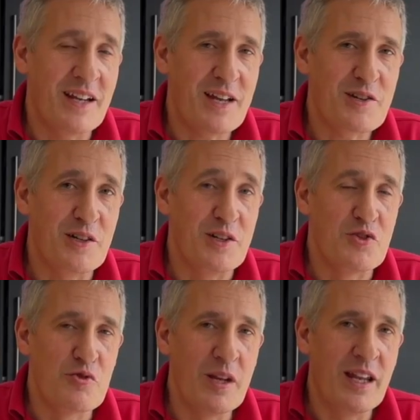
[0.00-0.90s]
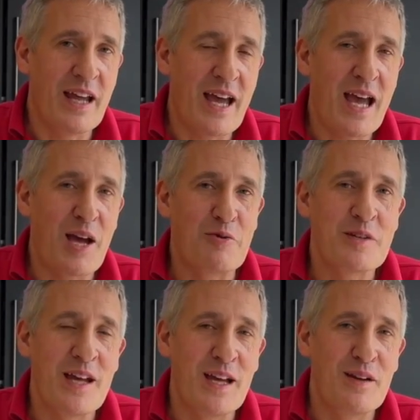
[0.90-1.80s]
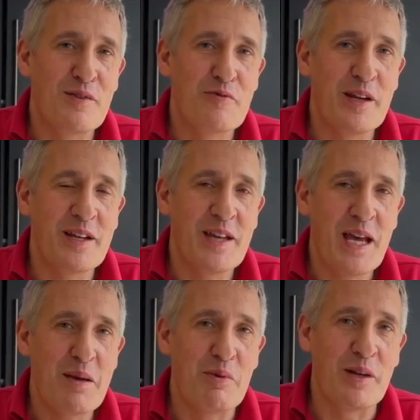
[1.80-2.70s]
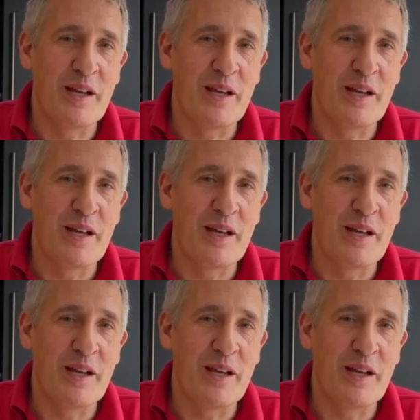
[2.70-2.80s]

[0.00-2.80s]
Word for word: actually drill that out and thread a cable